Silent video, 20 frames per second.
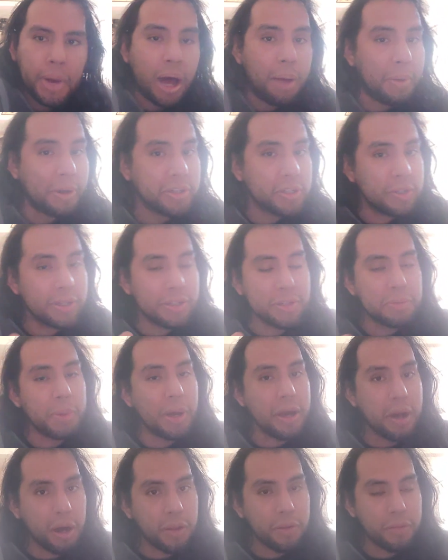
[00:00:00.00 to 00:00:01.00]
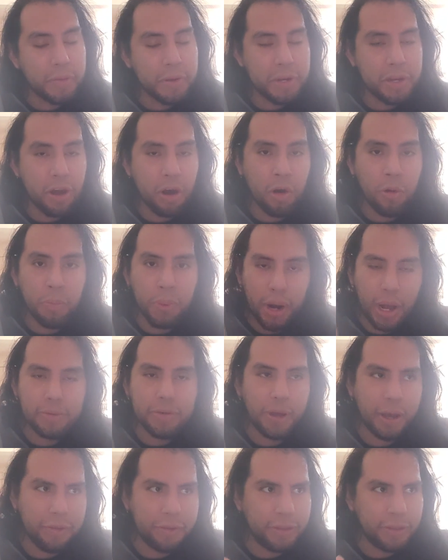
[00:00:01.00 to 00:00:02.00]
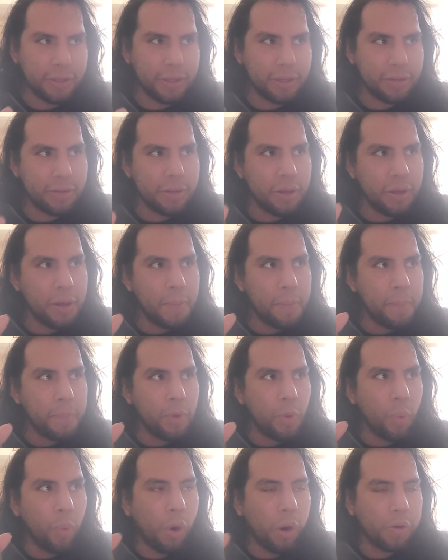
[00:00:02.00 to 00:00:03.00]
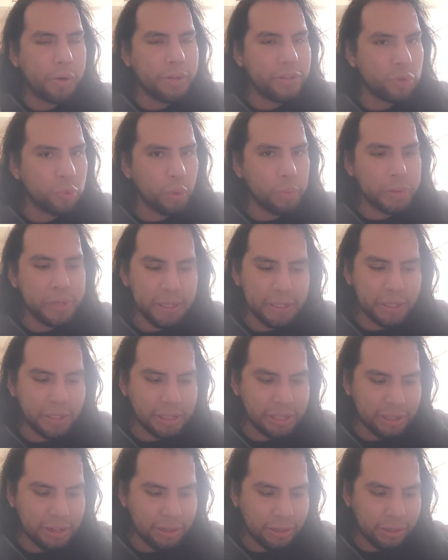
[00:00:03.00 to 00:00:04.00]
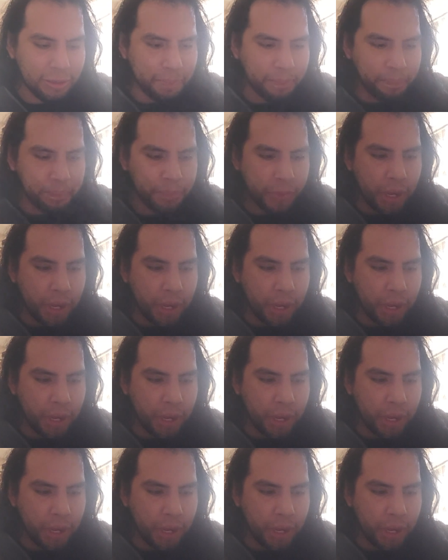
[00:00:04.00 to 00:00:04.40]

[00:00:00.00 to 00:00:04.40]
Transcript: I mentioned this in my other video, but I think it warrants repeating here.